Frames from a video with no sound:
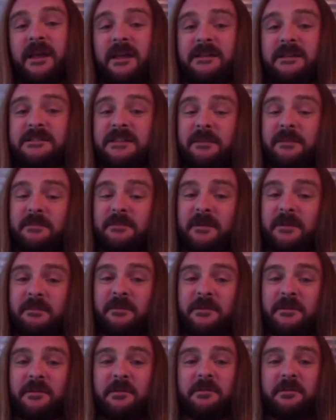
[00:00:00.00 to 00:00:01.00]
in
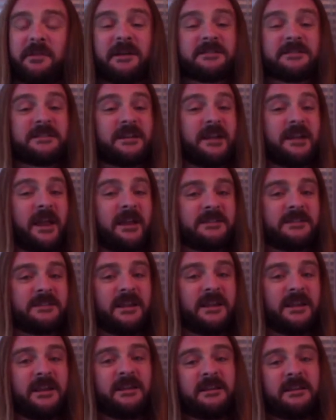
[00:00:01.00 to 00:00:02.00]
September two thousand
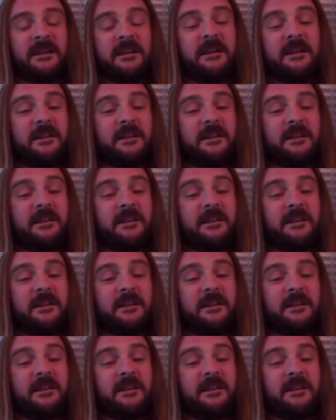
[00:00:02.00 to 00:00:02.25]
eighteen,